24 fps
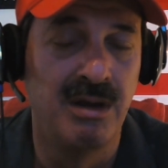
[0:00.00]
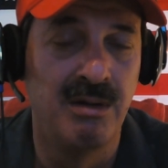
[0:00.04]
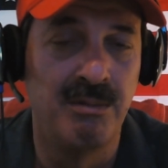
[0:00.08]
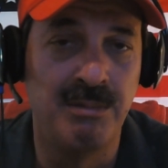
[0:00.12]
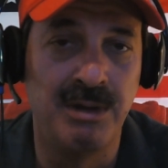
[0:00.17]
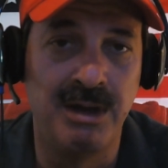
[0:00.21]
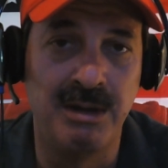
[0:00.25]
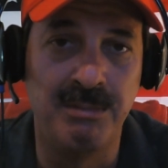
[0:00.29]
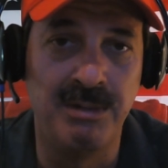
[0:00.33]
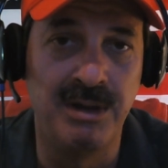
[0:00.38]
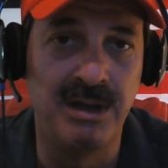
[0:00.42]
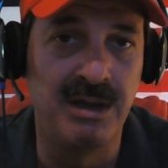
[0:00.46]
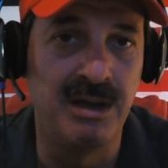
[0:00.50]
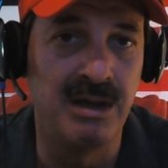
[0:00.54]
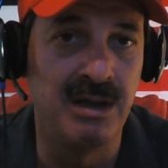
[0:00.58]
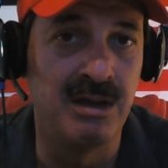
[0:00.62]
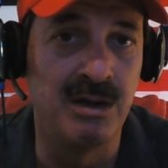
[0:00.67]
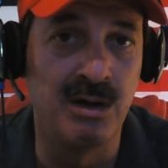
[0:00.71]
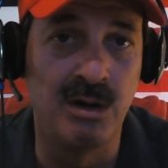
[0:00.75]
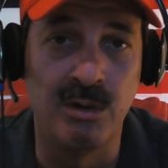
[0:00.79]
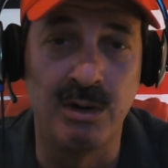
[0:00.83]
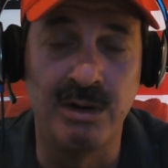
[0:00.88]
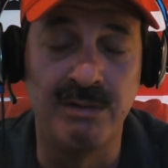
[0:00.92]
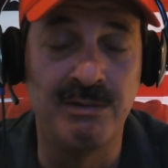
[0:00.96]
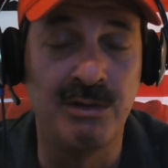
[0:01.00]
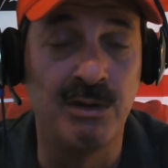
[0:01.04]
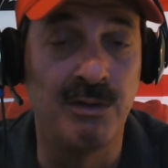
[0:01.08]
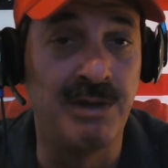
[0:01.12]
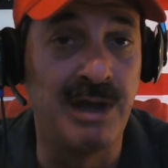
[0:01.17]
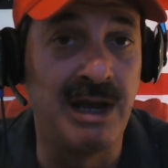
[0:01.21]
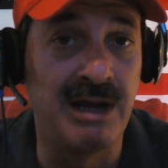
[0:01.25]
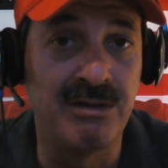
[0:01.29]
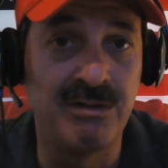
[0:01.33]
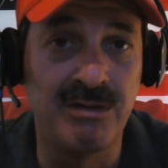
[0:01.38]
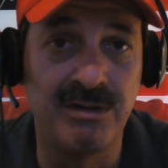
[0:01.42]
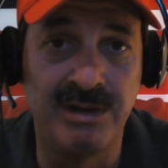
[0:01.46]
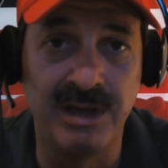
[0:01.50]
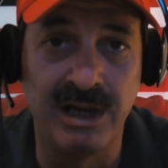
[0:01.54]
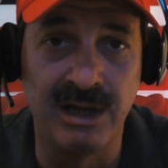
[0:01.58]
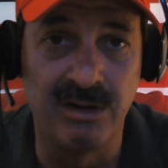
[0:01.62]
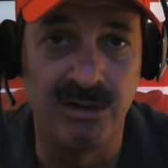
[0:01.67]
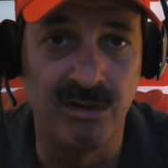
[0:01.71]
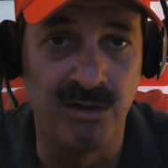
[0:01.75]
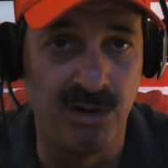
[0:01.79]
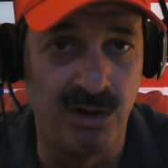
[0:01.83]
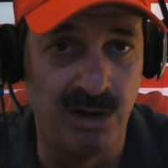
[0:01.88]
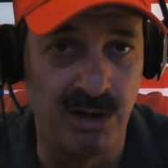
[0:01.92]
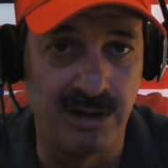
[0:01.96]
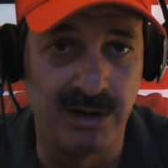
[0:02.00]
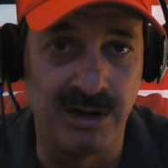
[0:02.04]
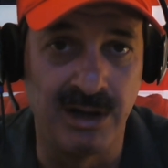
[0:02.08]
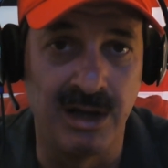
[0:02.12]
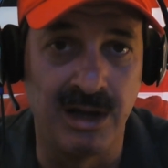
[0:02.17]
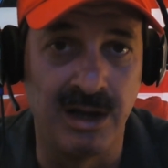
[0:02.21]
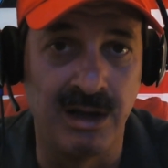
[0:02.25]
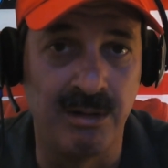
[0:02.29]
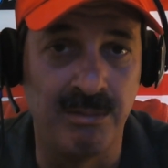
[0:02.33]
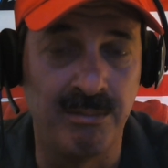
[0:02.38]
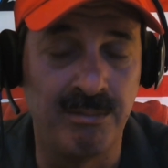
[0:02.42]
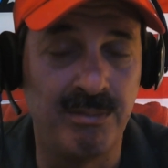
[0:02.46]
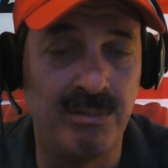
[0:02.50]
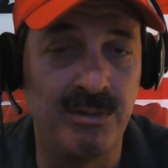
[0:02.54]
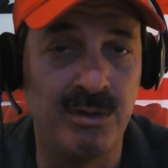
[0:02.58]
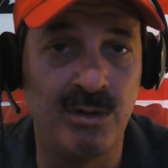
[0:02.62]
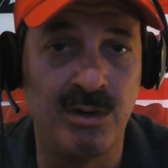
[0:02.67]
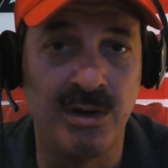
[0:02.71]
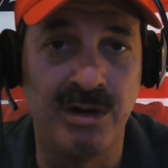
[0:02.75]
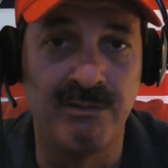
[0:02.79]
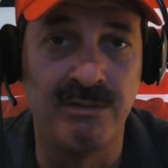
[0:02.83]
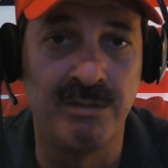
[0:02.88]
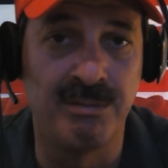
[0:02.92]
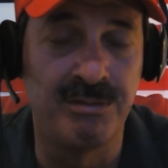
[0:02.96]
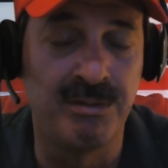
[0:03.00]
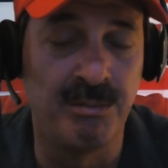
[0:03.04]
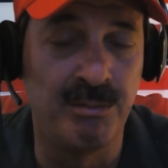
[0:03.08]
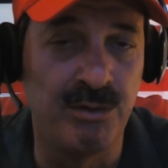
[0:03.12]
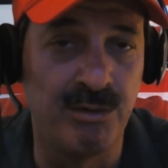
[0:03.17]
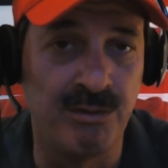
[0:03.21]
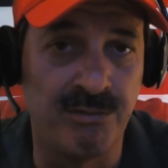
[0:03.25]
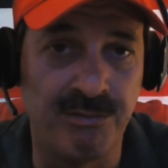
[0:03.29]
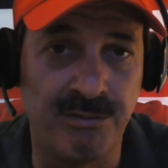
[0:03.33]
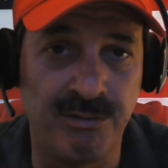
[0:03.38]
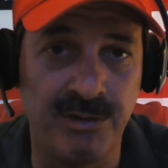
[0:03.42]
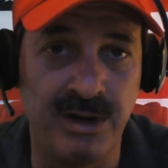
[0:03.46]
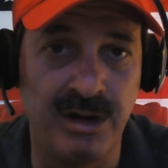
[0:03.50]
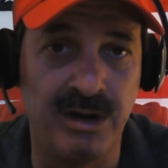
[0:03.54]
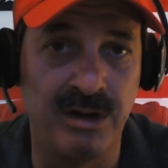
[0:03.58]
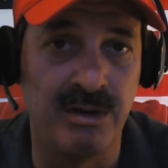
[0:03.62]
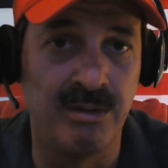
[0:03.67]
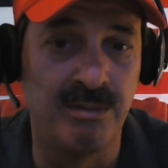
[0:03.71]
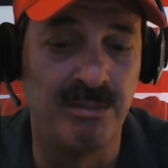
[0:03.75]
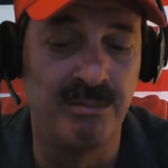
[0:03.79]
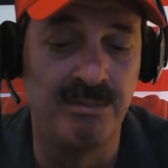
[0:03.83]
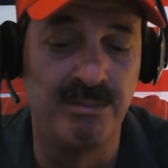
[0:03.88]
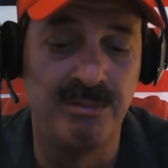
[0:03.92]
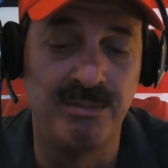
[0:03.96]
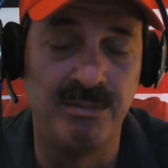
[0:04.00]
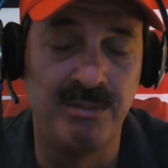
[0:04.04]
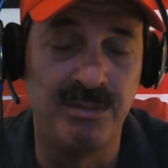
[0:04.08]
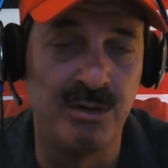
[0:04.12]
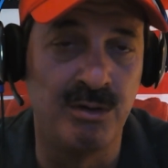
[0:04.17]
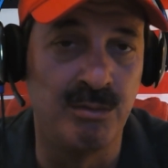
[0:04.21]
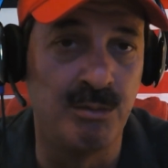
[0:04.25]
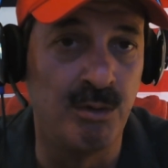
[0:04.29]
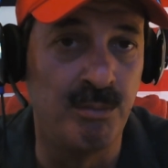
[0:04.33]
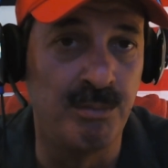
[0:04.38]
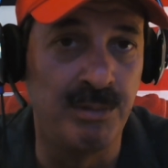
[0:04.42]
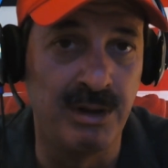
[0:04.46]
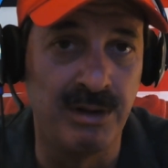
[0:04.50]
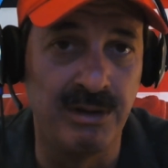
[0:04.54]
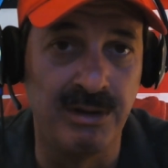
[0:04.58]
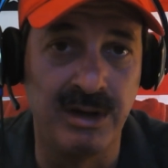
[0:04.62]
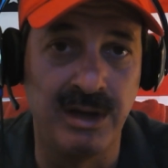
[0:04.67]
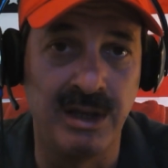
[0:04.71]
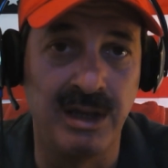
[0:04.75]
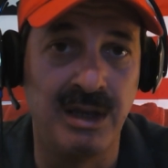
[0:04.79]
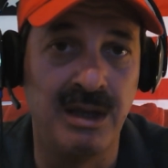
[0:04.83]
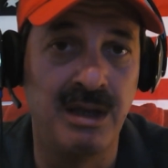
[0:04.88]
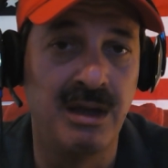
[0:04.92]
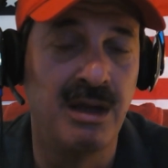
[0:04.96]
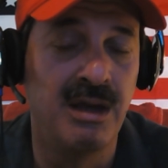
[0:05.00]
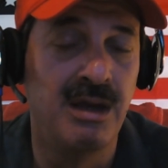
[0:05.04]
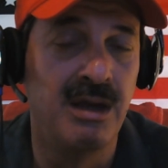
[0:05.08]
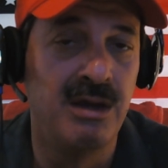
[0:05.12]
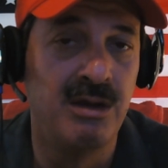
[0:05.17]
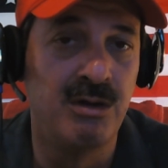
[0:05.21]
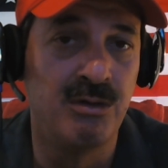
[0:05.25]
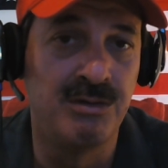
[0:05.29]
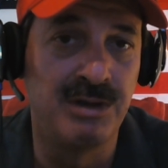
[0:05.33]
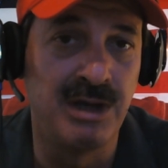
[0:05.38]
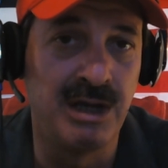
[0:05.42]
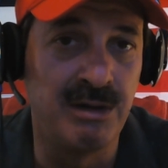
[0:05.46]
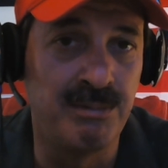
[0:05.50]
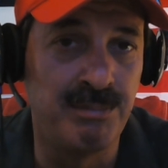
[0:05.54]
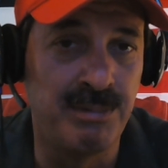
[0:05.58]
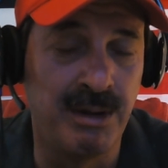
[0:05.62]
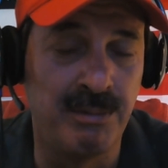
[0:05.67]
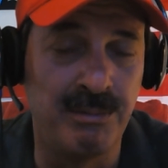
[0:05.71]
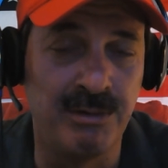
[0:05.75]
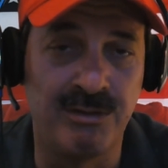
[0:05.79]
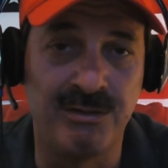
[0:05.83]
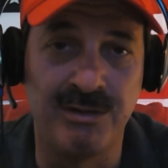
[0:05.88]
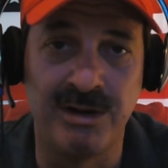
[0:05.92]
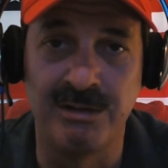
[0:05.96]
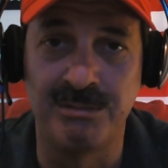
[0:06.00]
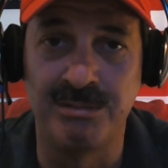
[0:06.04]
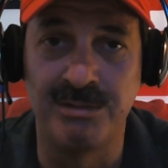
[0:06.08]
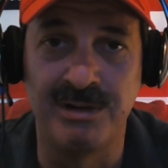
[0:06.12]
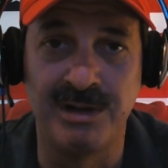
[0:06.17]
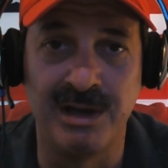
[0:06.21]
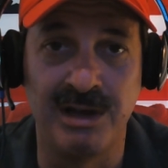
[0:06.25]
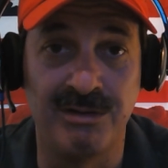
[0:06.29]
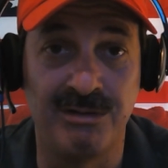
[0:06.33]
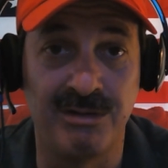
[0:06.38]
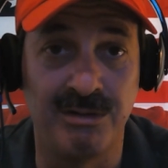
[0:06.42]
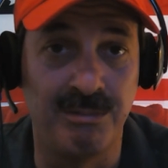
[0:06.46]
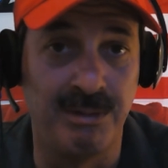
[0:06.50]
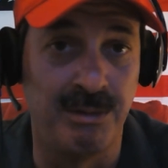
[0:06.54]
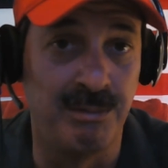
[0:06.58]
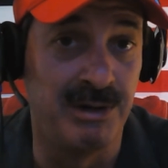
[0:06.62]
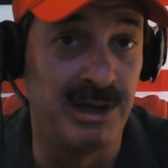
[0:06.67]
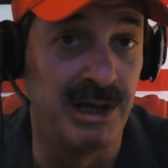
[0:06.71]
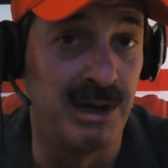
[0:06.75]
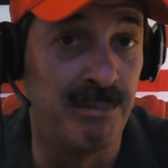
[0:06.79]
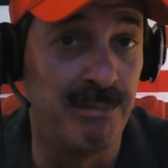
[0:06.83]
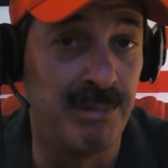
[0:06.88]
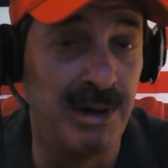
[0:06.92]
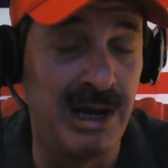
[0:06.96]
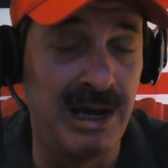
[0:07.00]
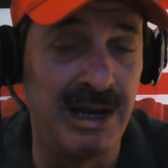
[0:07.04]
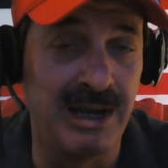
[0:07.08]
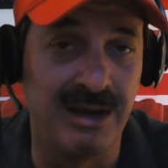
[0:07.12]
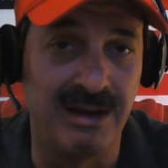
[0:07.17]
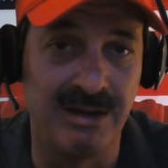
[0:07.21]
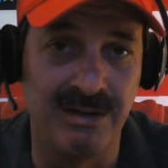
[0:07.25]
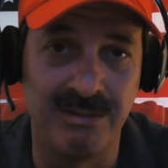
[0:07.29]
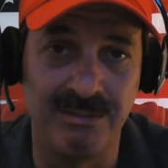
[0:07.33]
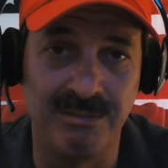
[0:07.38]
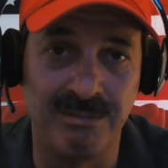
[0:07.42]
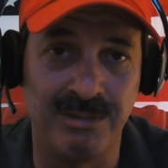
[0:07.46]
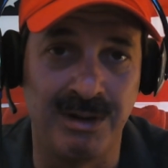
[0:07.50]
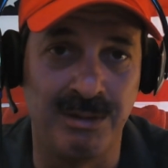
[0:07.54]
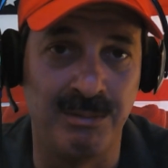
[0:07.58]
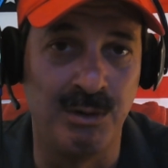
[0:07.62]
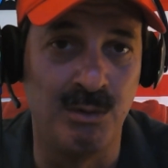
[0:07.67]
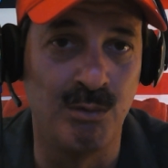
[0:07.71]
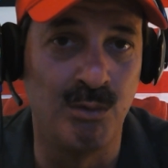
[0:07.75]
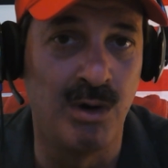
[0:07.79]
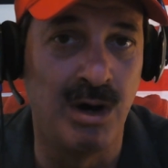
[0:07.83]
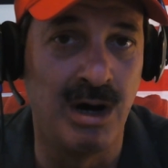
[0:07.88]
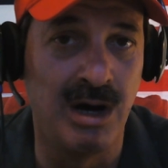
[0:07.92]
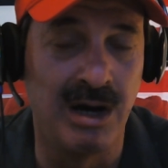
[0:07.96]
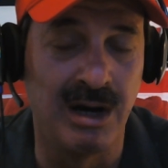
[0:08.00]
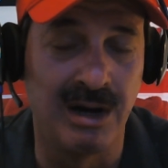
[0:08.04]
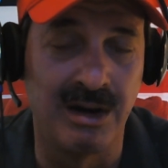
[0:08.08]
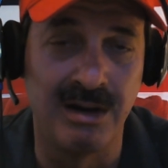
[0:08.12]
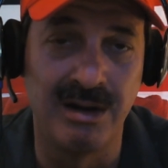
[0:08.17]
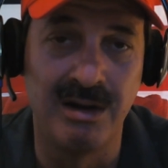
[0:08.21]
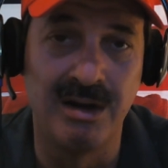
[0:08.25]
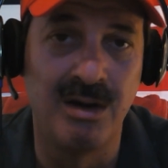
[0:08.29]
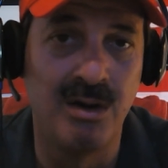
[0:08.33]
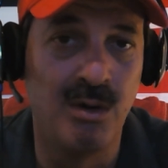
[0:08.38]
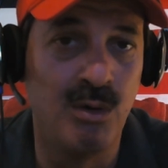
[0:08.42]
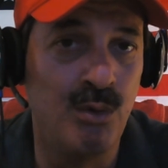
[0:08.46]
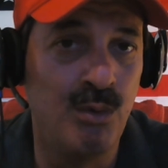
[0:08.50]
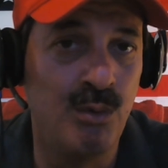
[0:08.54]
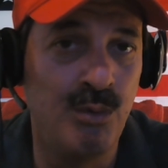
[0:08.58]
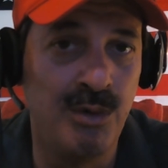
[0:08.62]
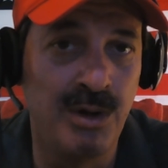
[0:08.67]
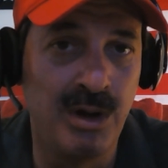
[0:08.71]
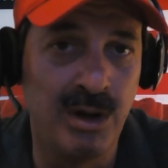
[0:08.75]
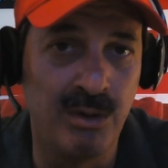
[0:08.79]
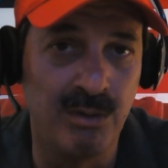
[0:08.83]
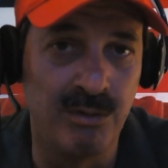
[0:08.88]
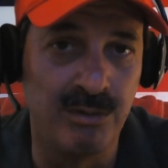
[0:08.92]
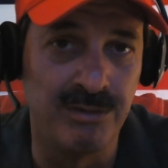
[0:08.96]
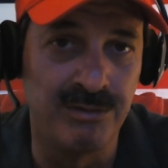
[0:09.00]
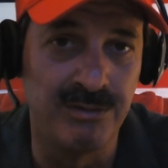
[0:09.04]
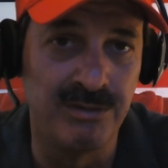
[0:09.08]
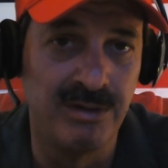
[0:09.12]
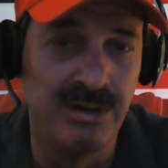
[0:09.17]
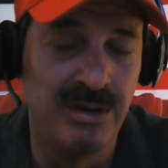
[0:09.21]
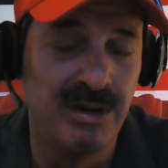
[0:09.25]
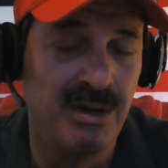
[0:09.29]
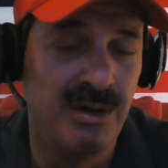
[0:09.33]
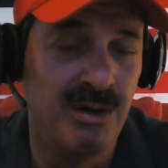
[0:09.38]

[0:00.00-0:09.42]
Maybe, even though that's going to take a long time, you'll give up some of your freedom, your mobility. You'll take public transportation, maybe take a bike, maybe walk. Who knows?